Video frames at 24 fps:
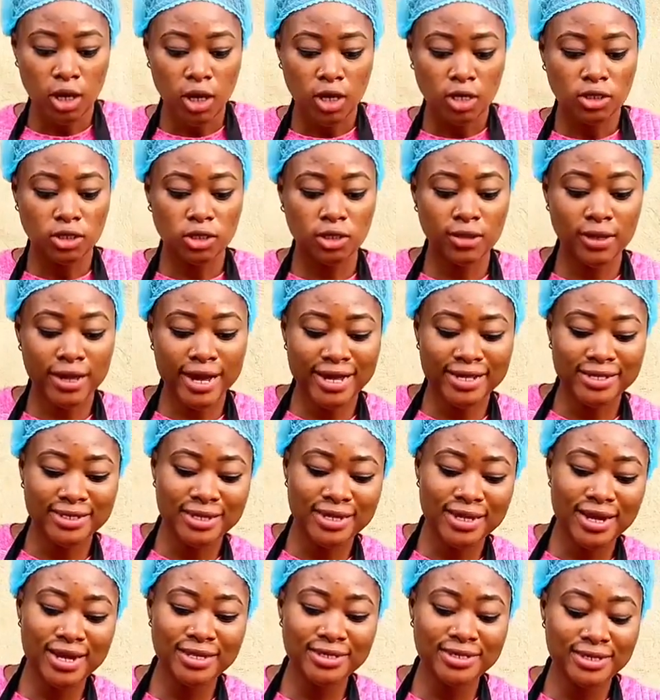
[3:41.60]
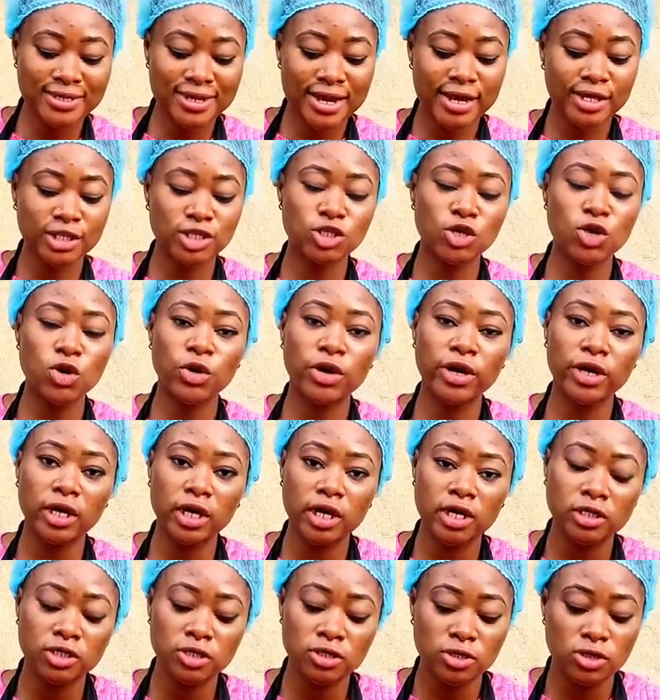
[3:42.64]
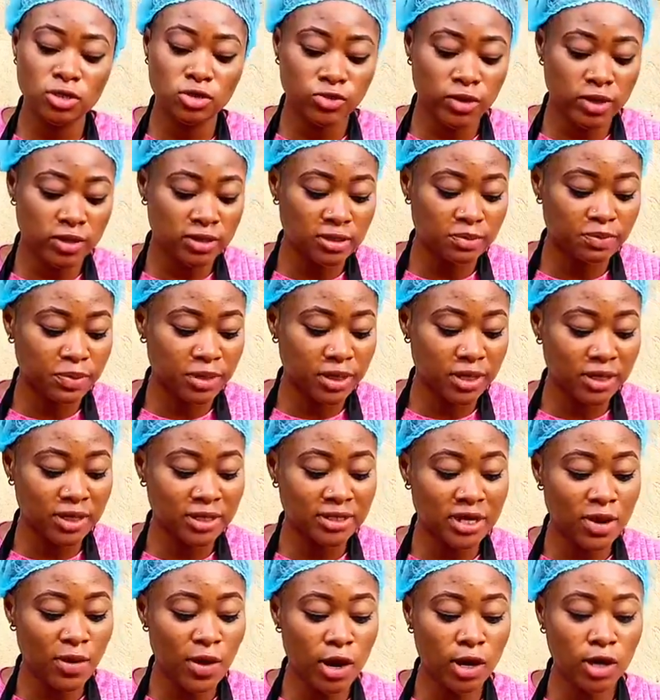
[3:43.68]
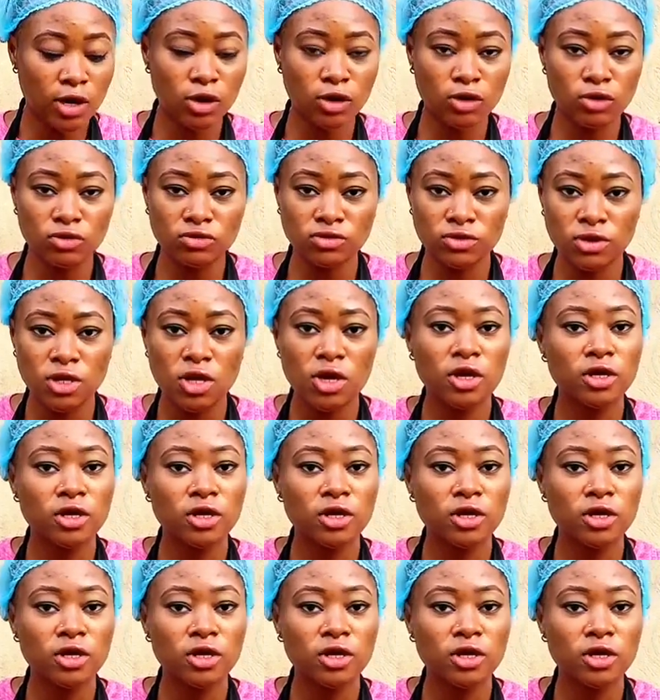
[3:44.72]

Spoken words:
So guys, the next thing that is going into this recipe is our cloves.